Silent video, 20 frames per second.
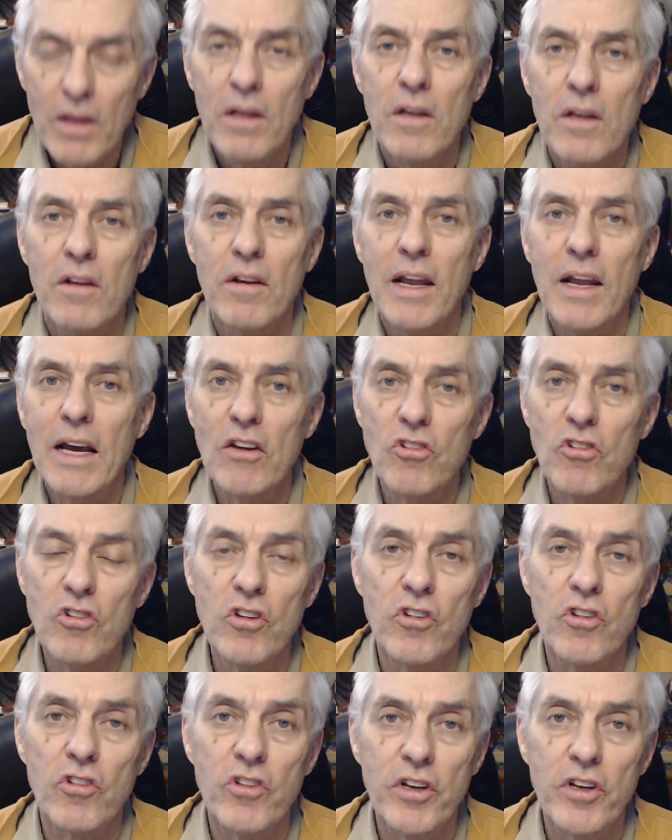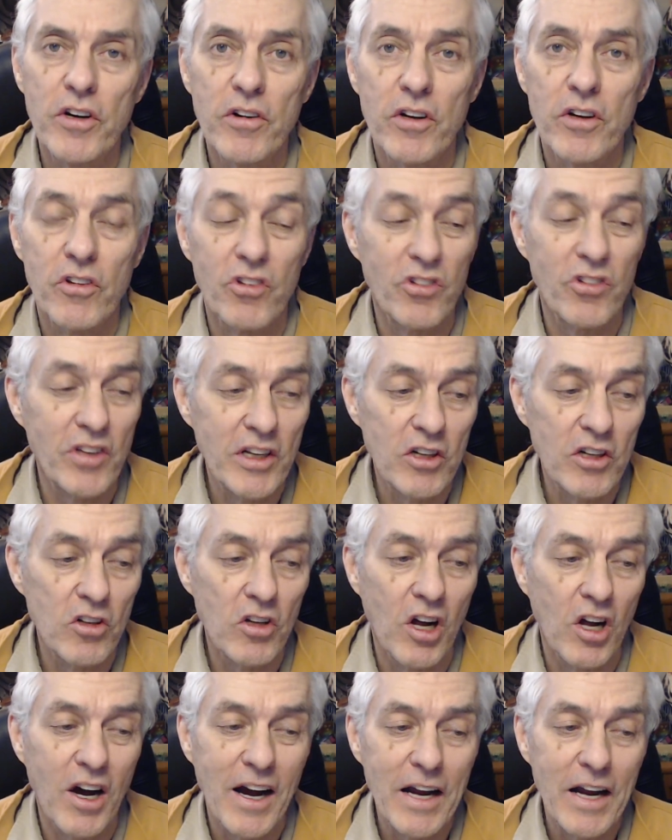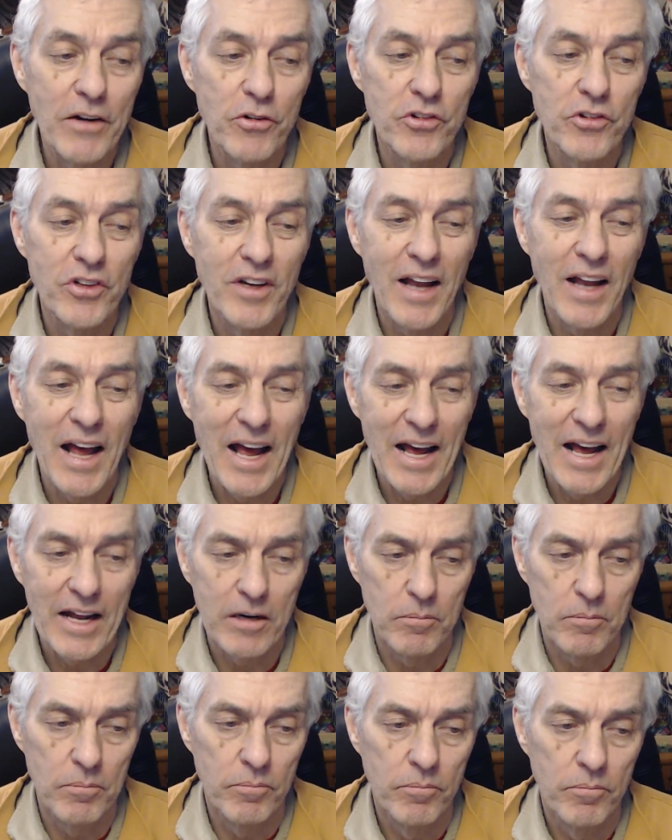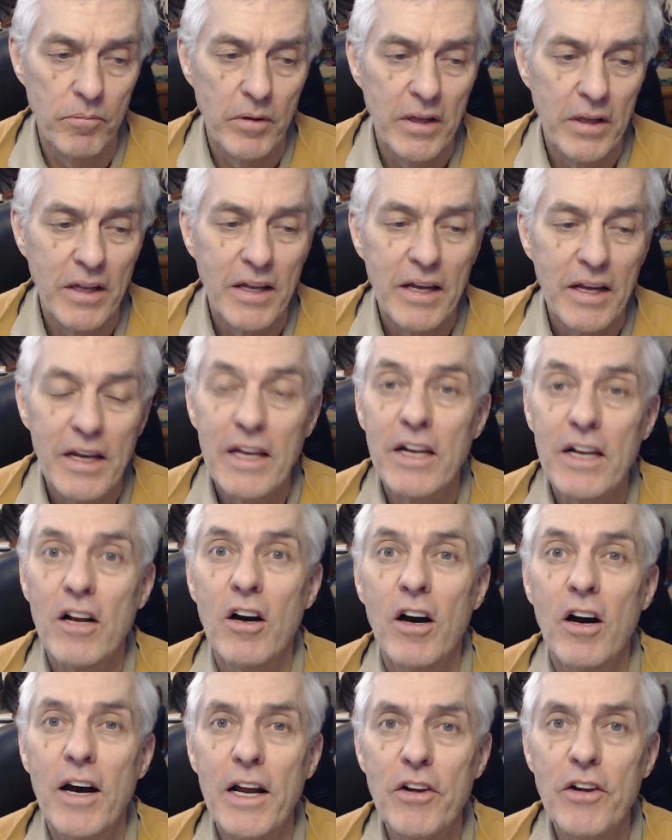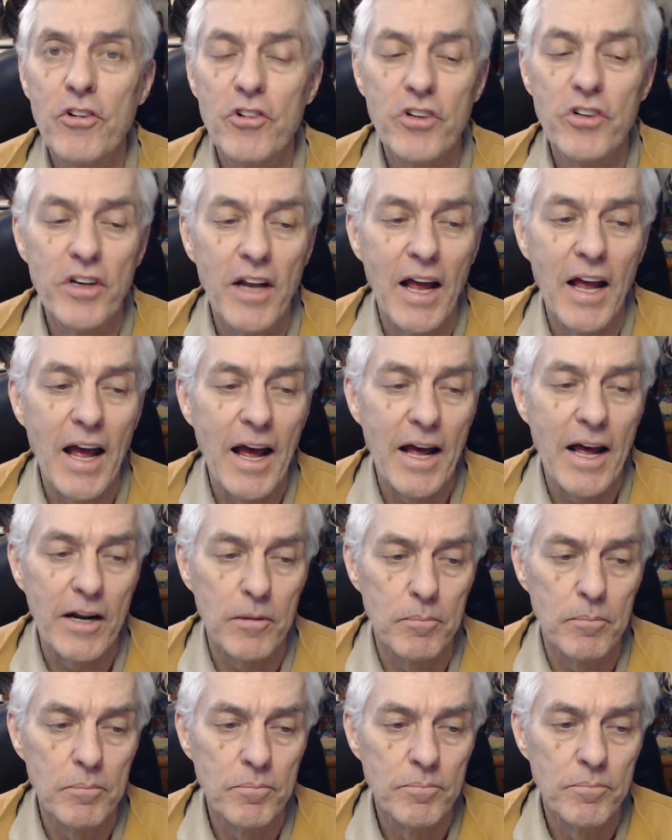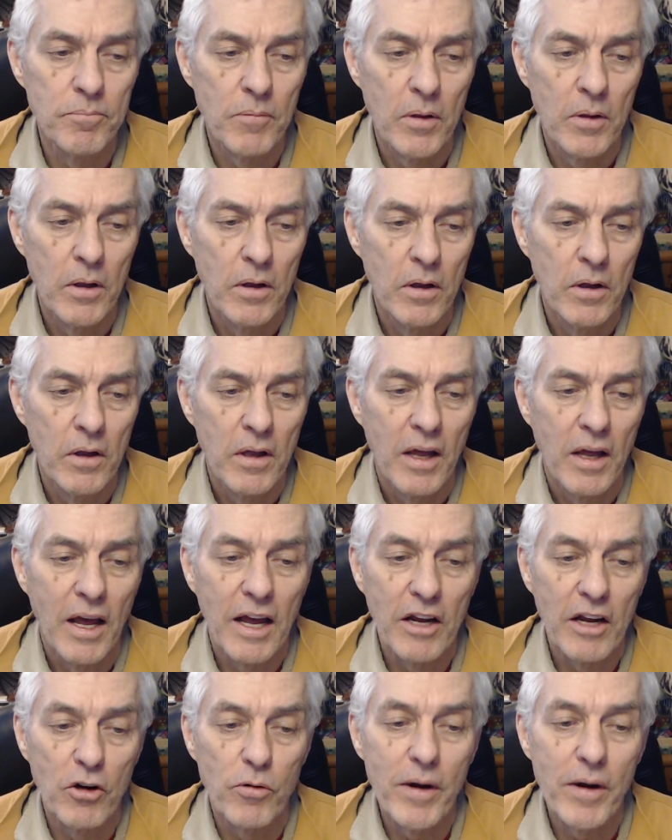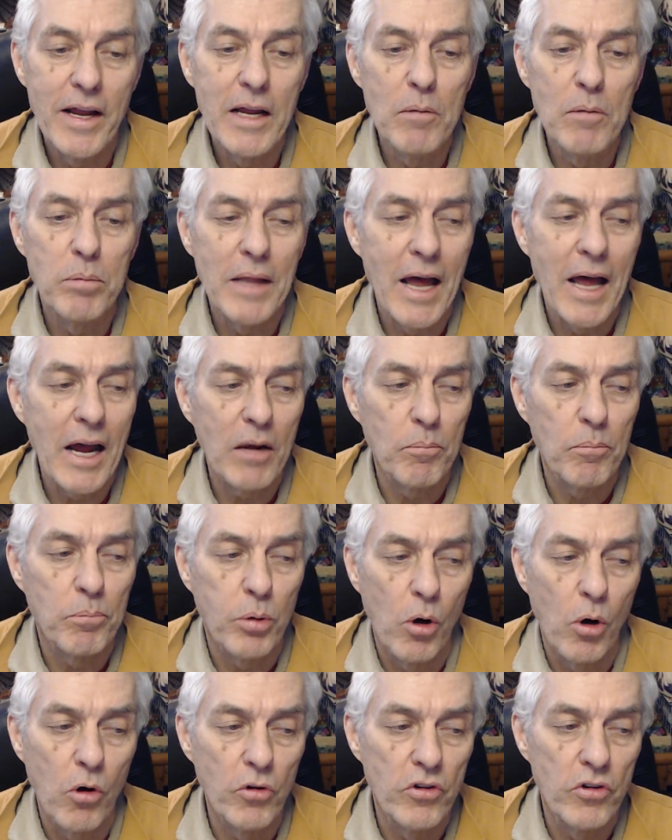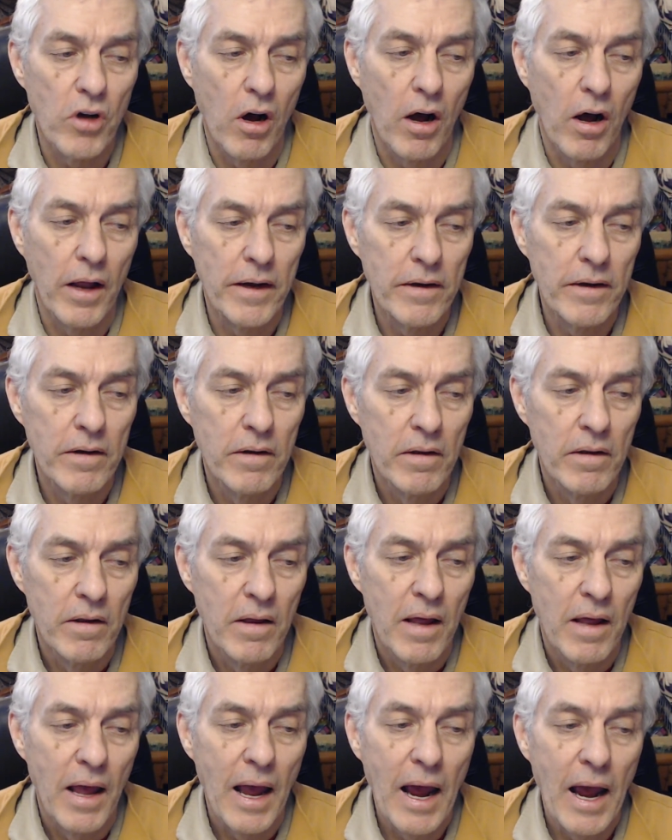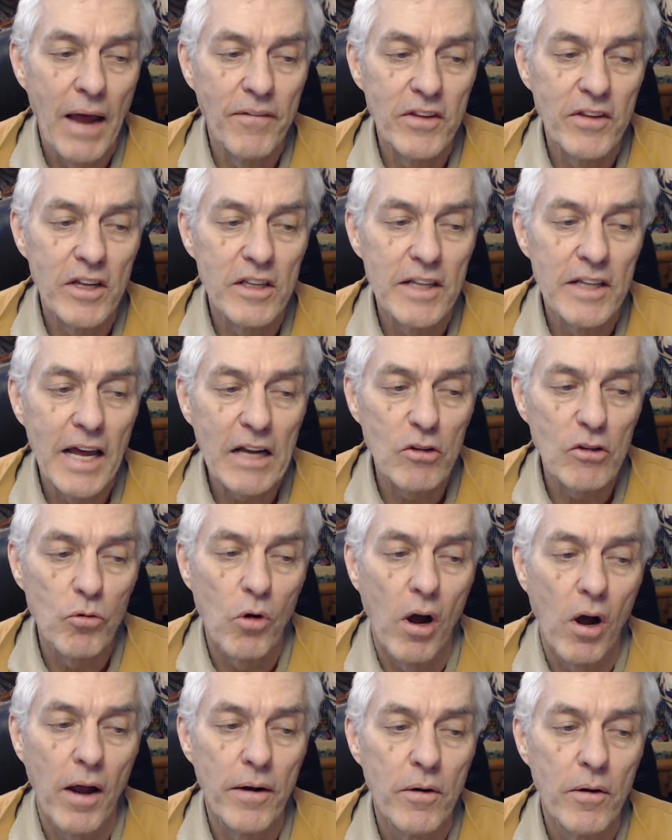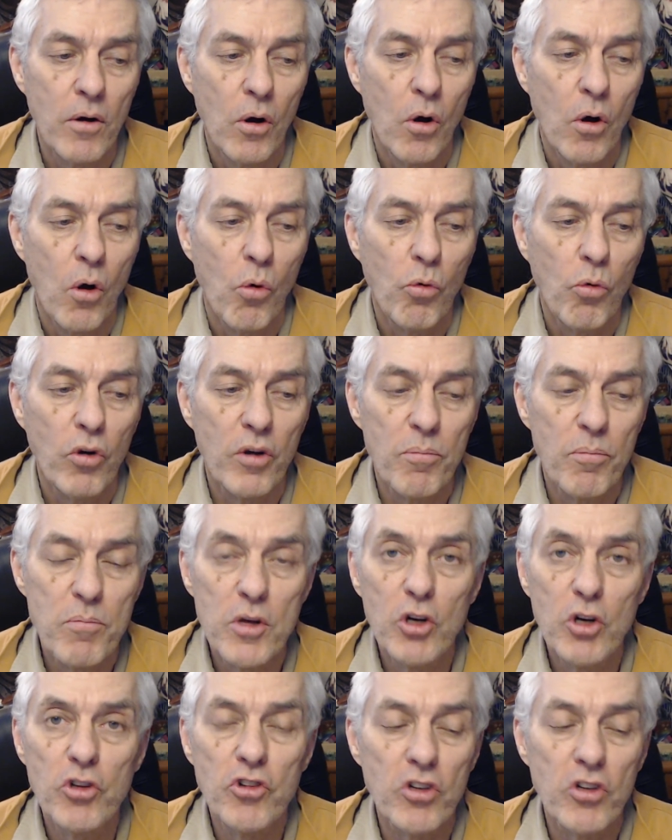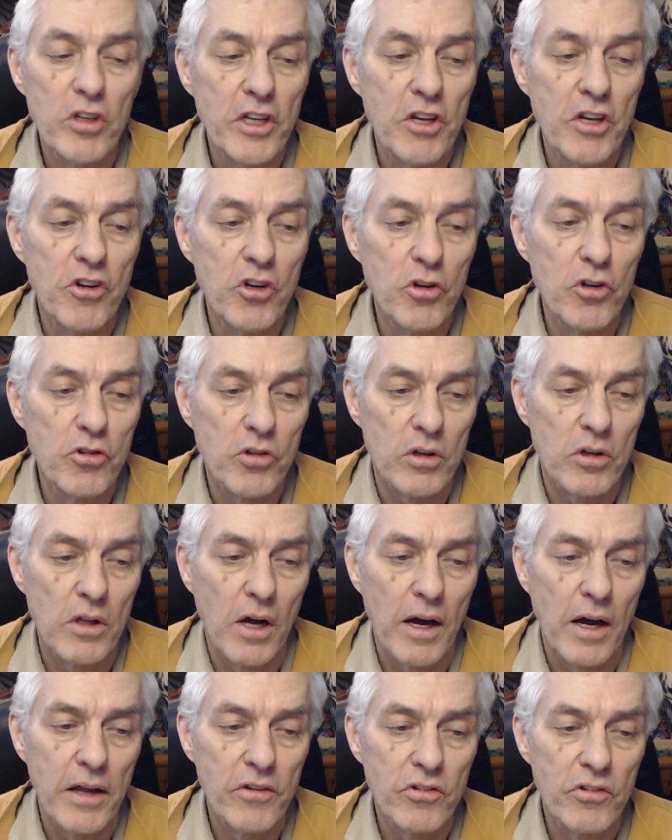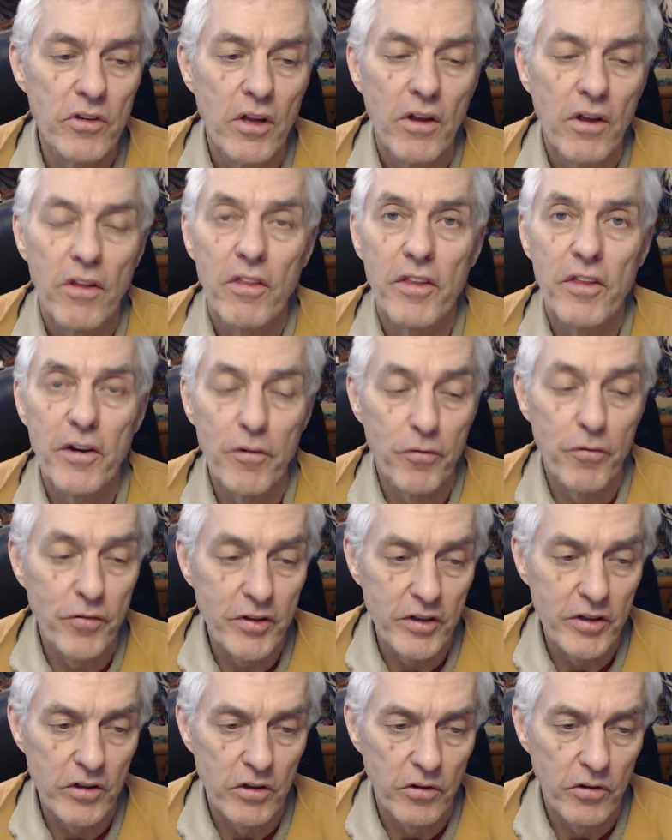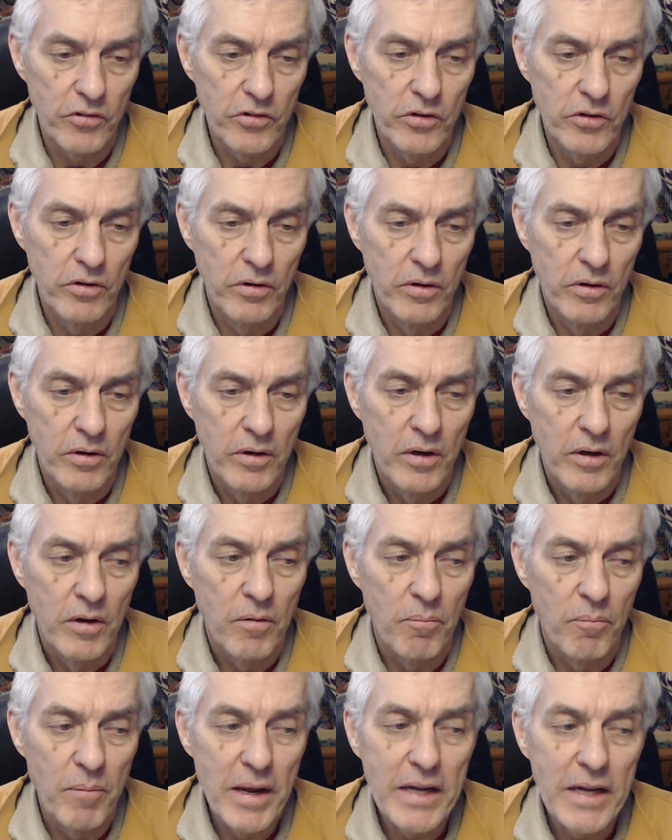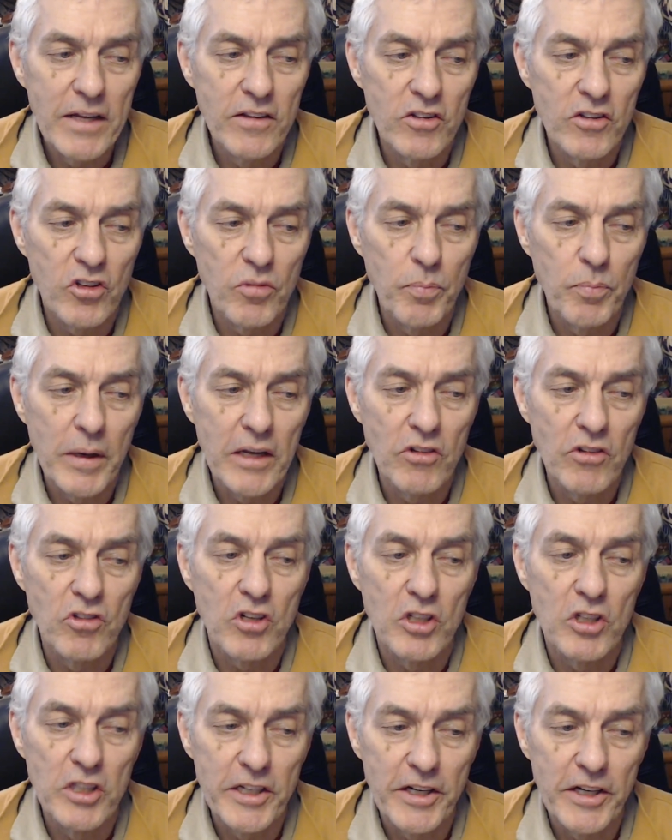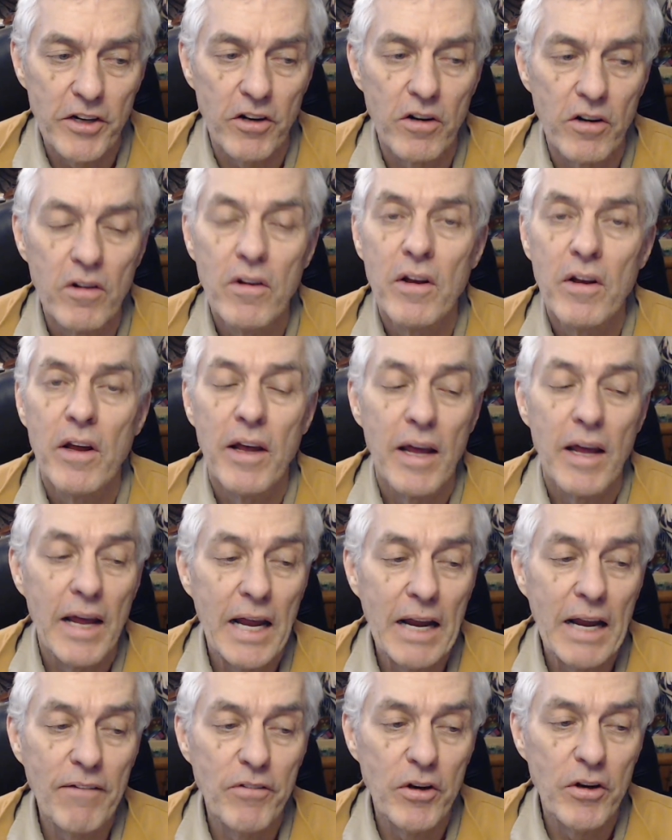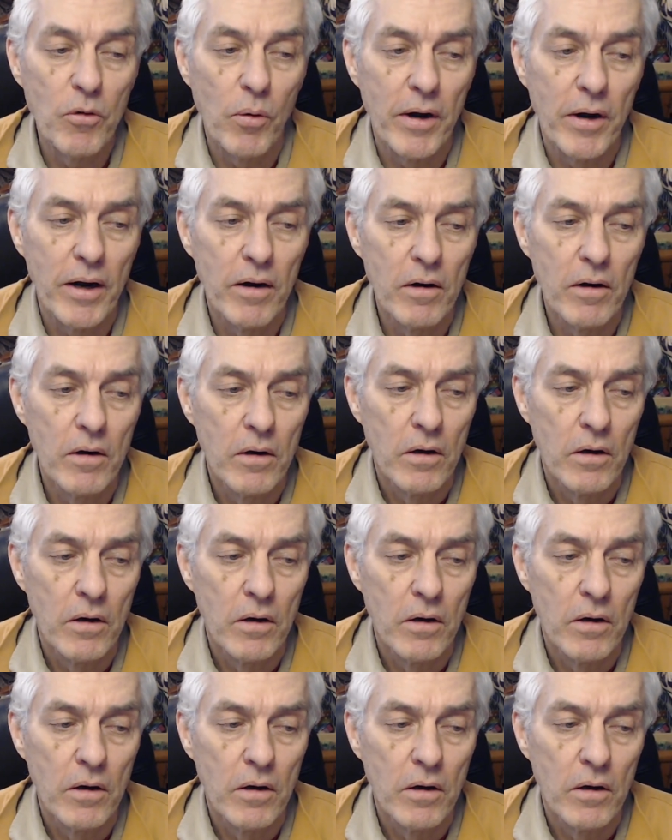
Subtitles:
Next, consider a single hydrogen atom. In a hydrogen atom, a gray-black proton and the electron would mutually neutralize their fields, making the space clear everywhere